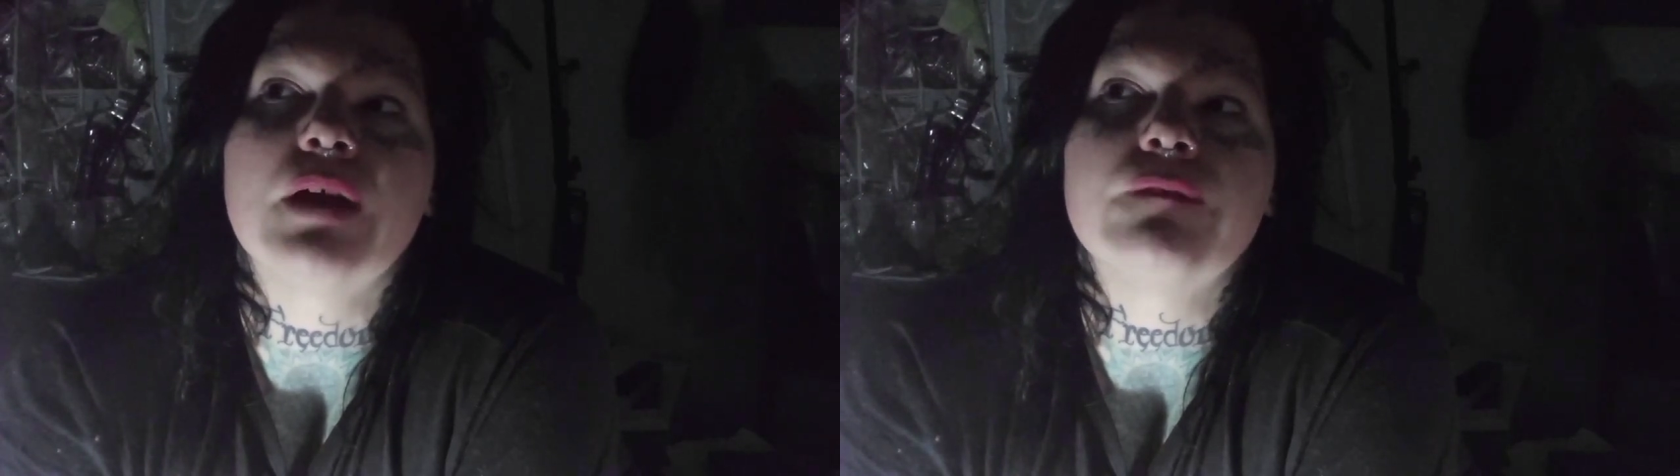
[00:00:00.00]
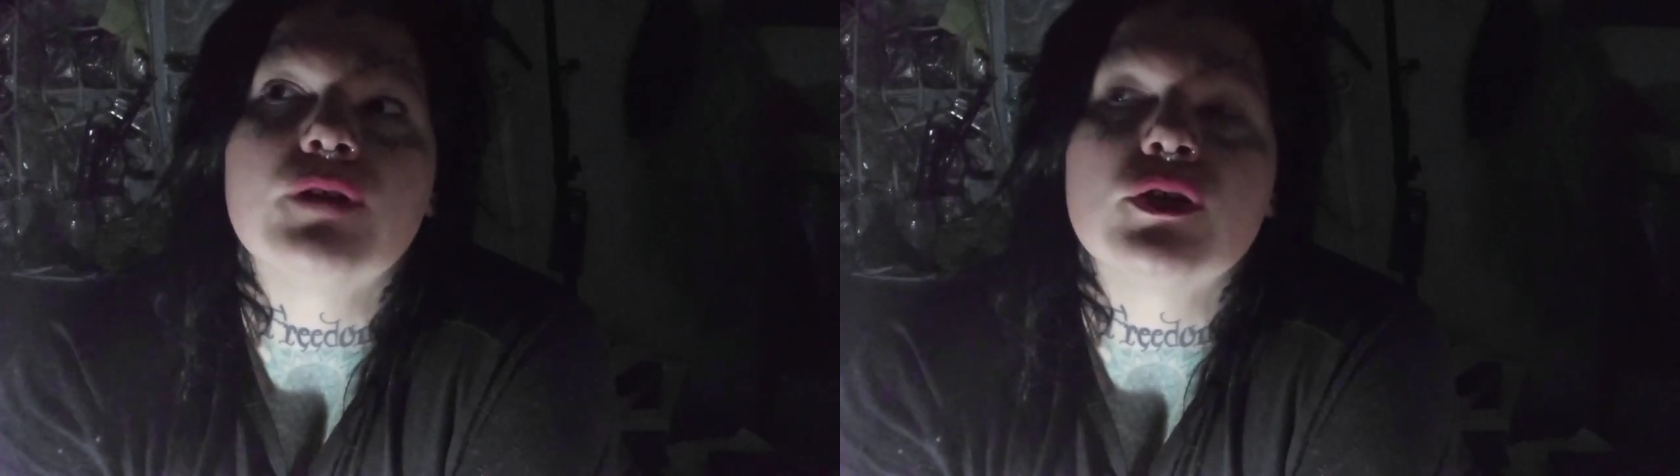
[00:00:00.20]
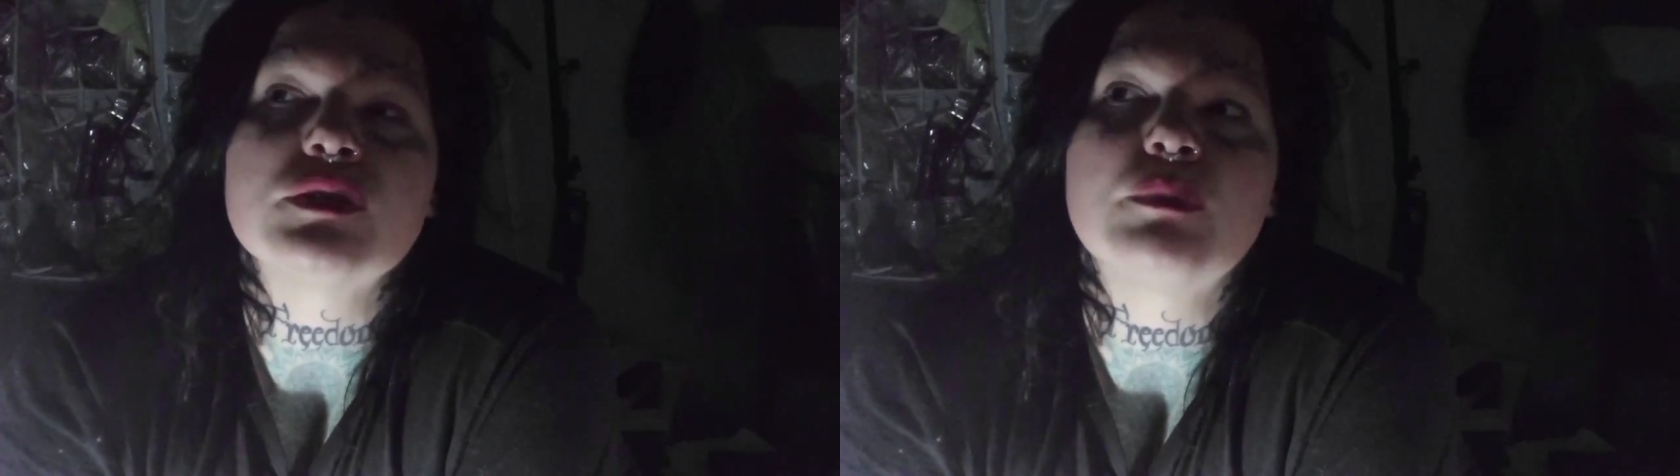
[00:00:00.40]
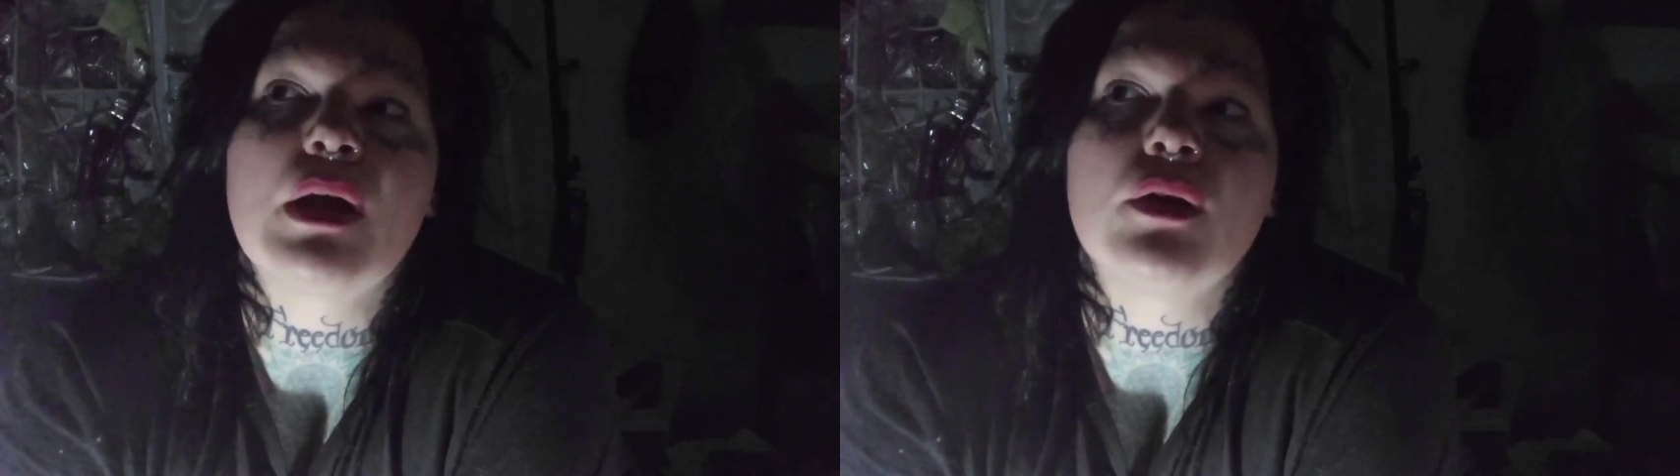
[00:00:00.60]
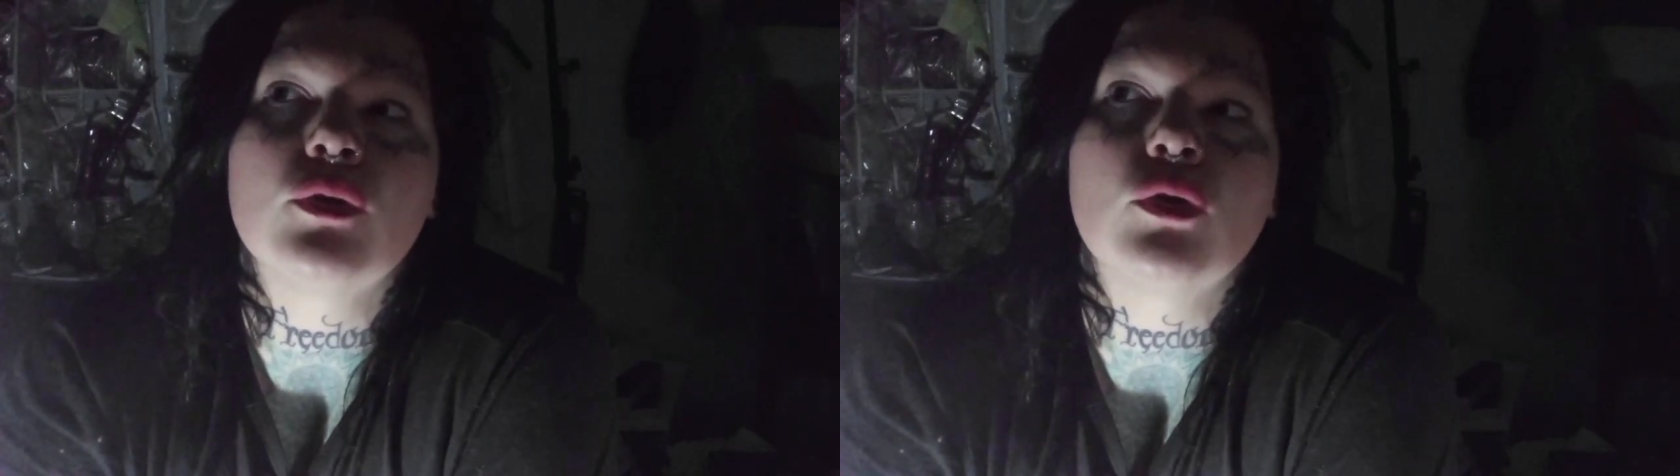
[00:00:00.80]
first
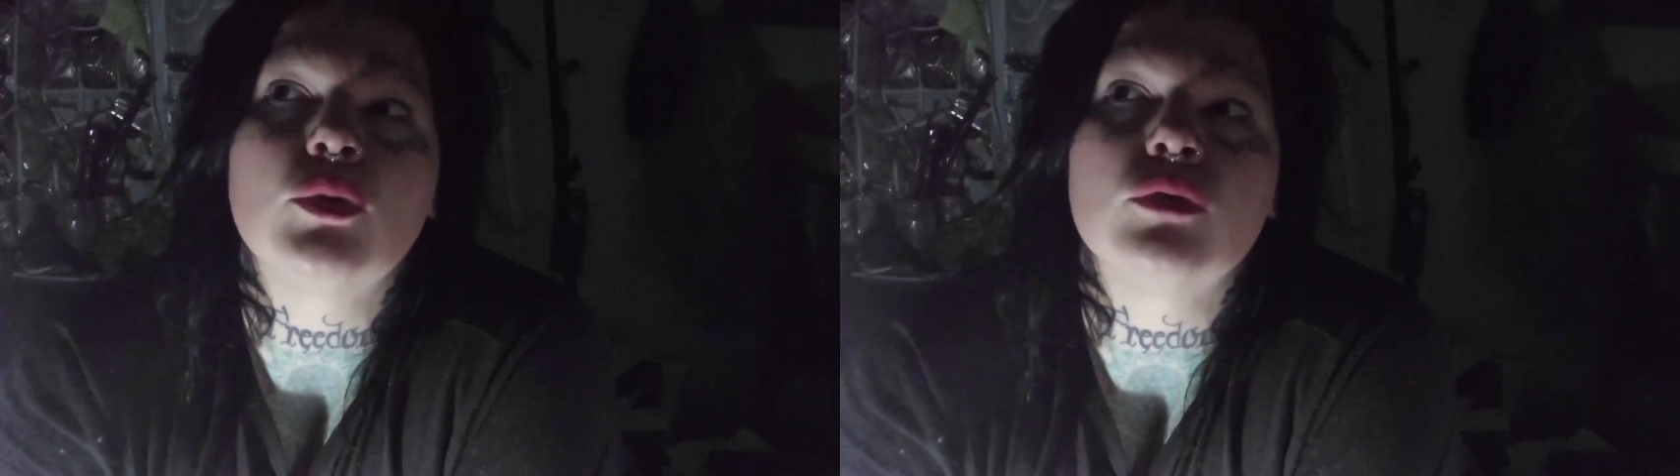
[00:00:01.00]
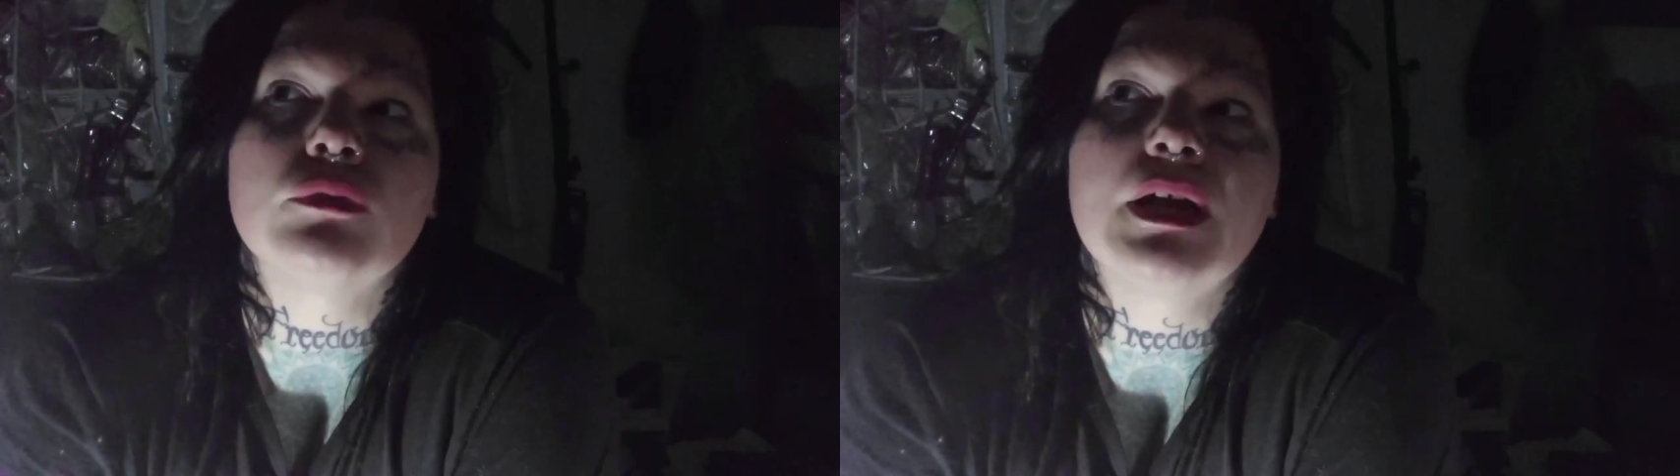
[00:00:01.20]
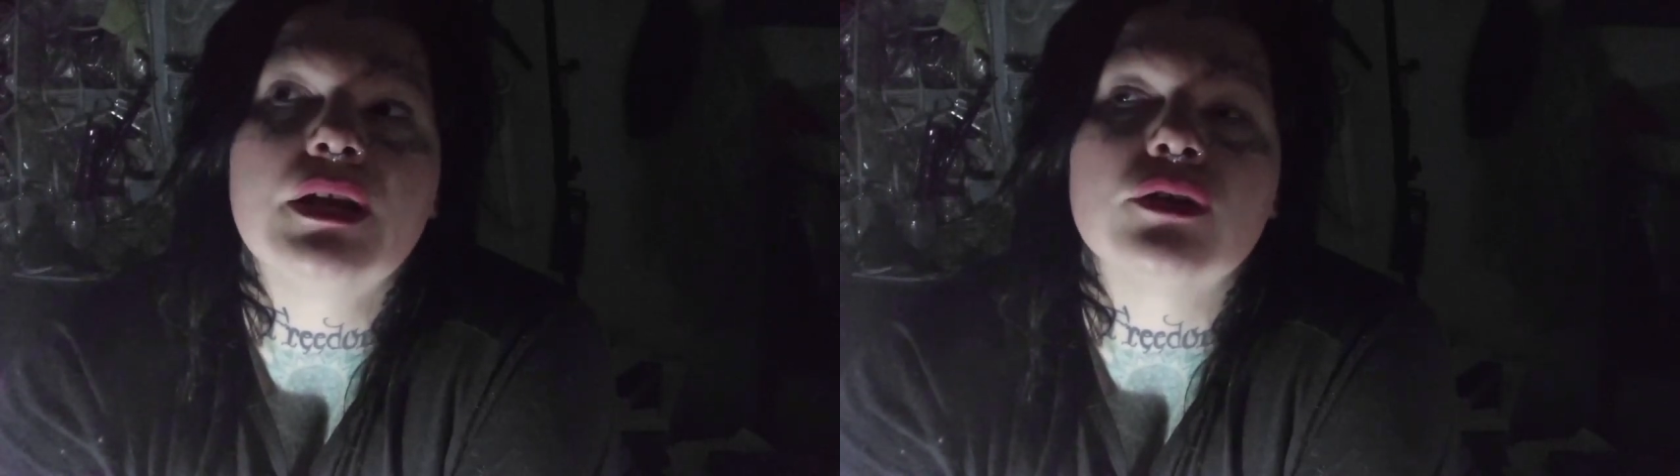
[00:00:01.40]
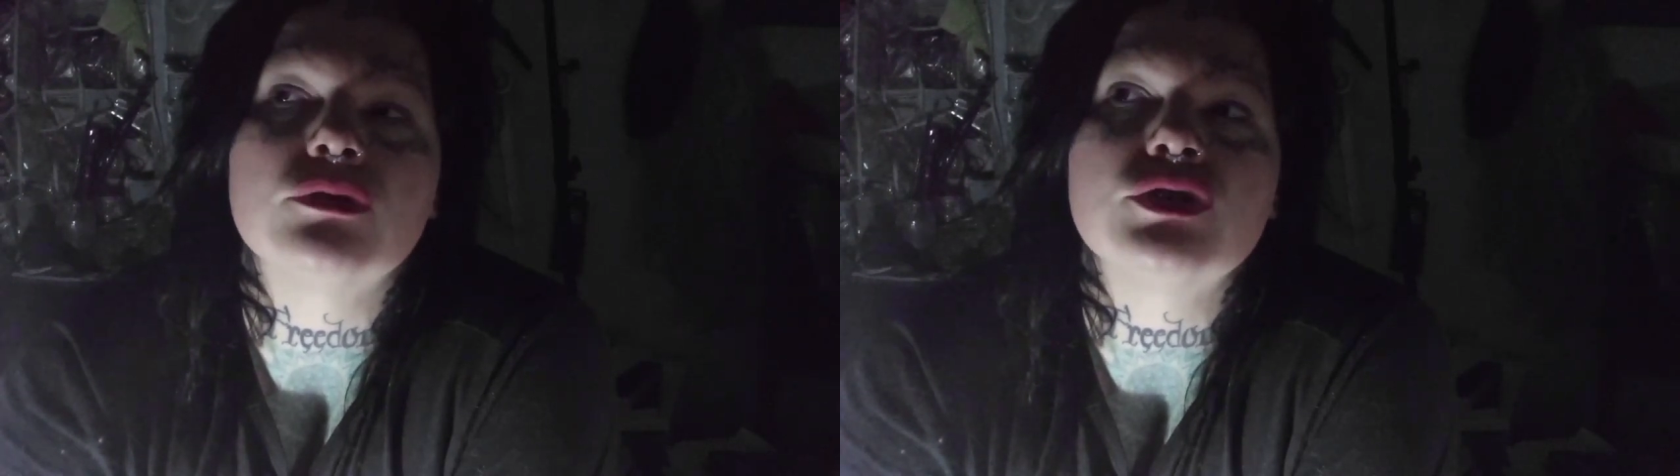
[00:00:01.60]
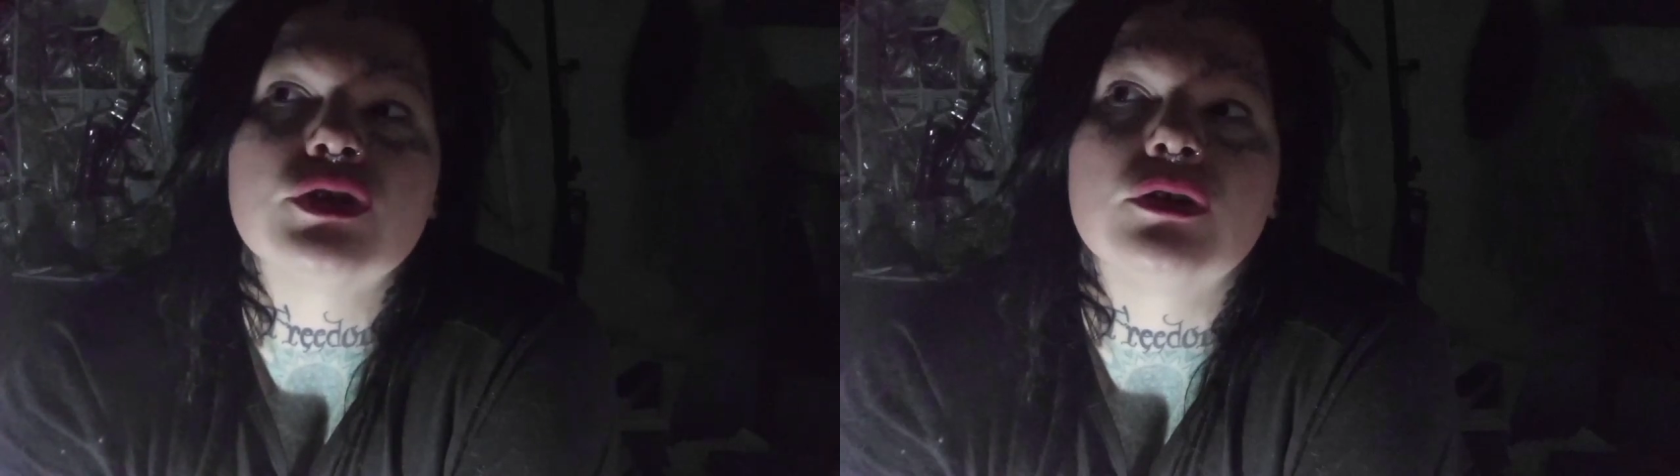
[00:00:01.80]
paranormal radio
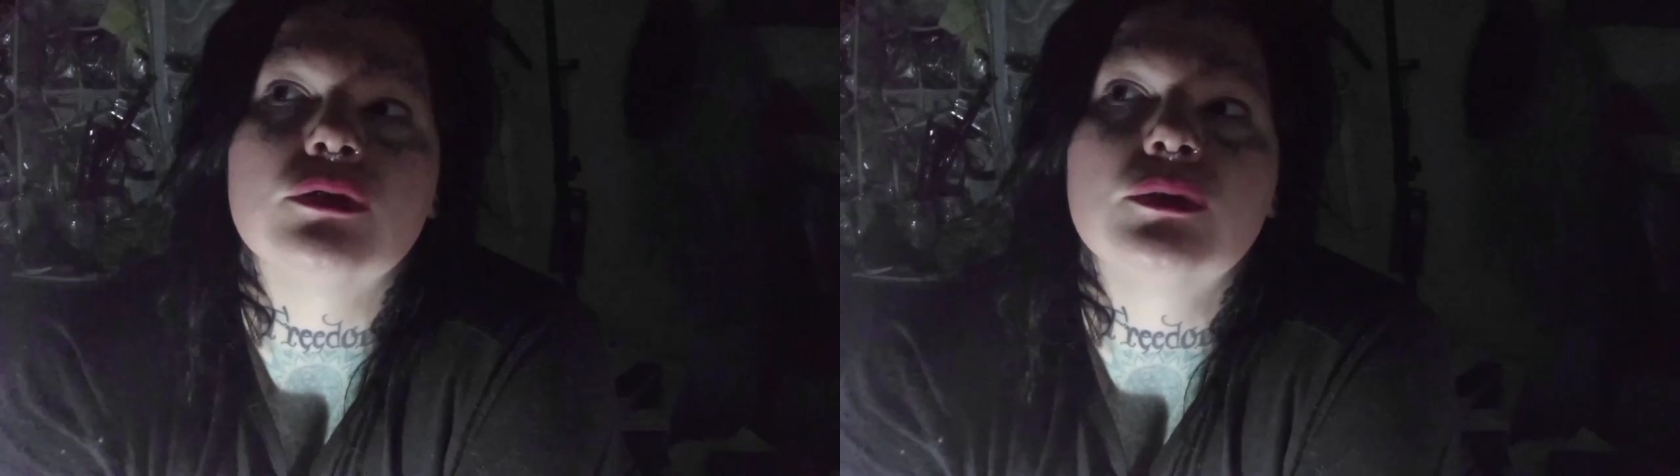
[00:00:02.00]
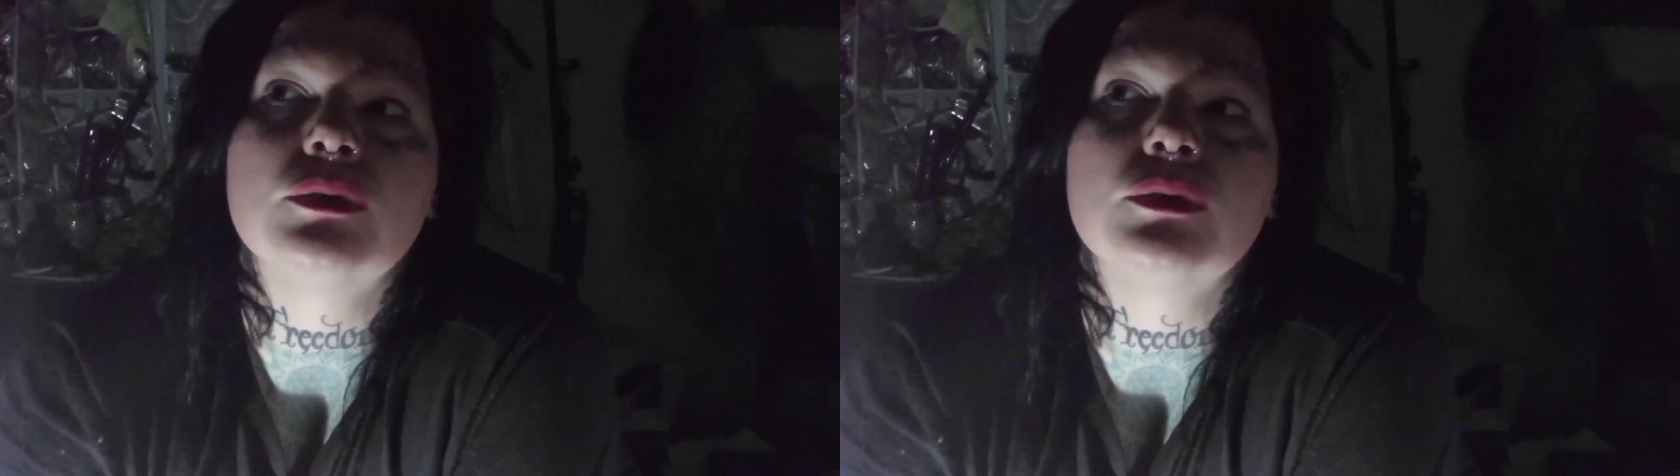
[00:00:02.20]
show,